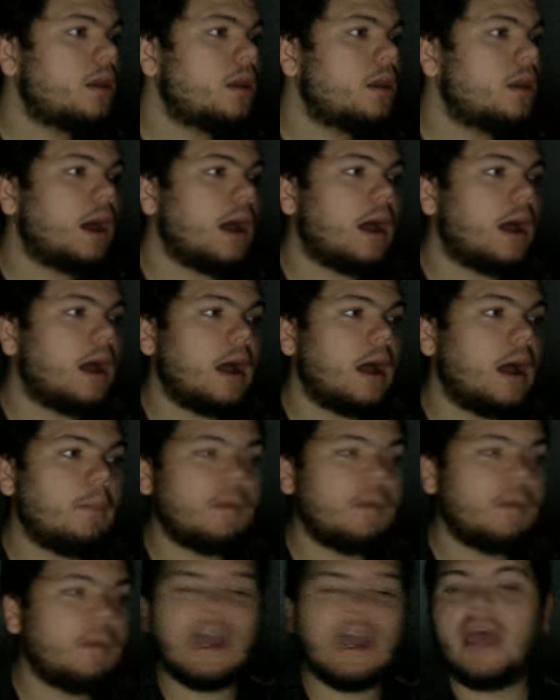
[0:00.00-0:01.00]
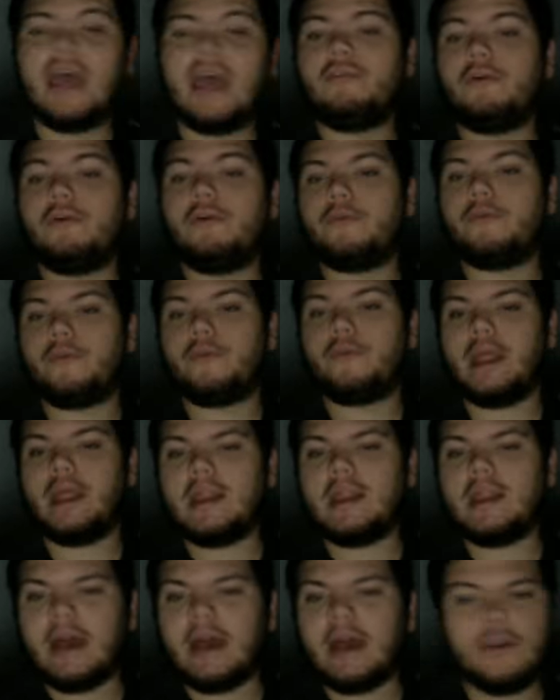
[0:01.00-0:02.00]
of
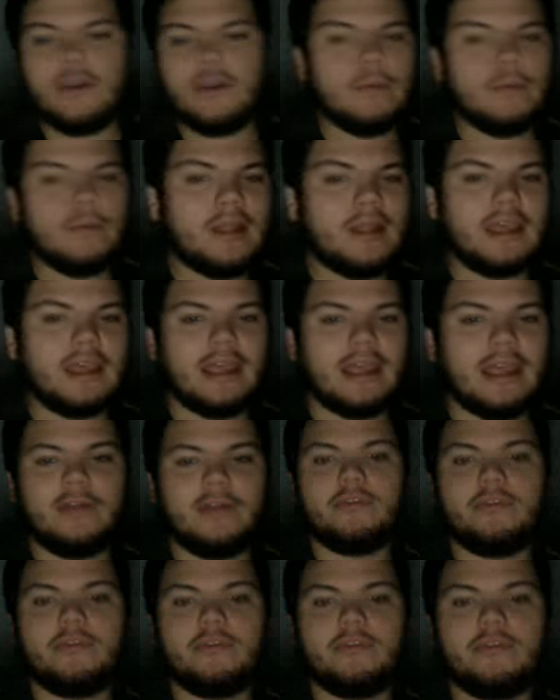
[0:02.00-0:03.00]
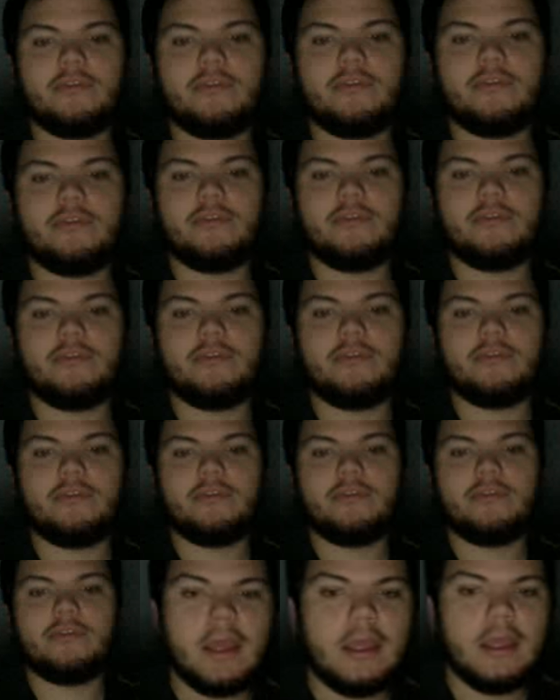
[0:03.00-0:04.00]
overrated. I don't really care for the Dawn of the Dead
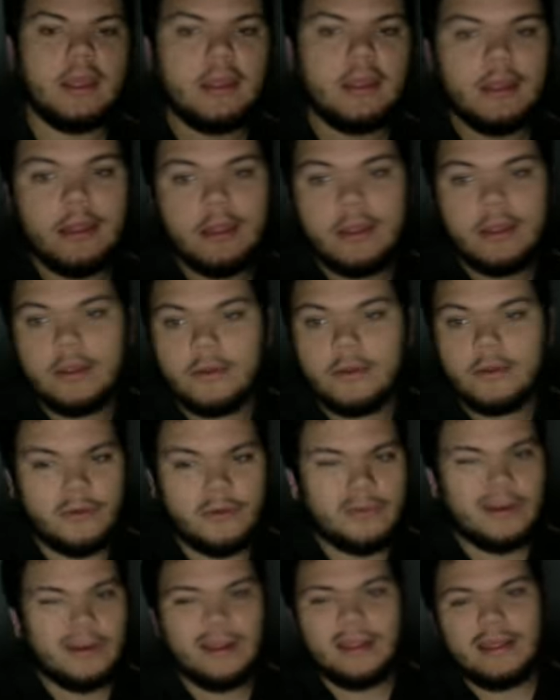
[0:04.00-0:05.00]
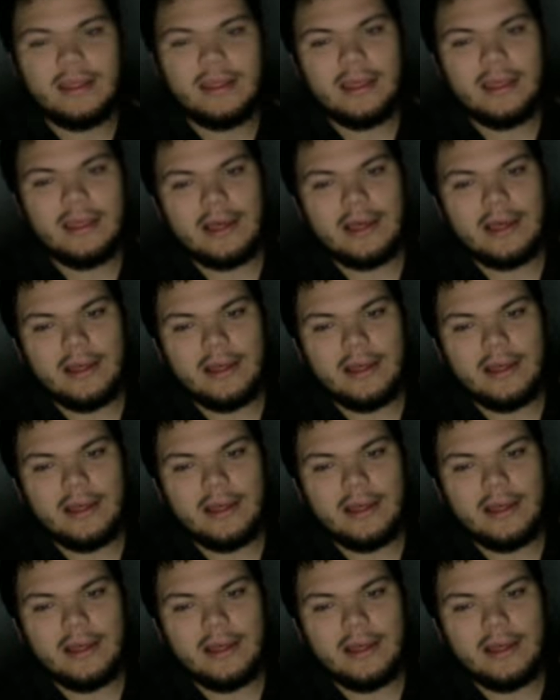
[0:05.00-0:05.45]
remake. Don't really,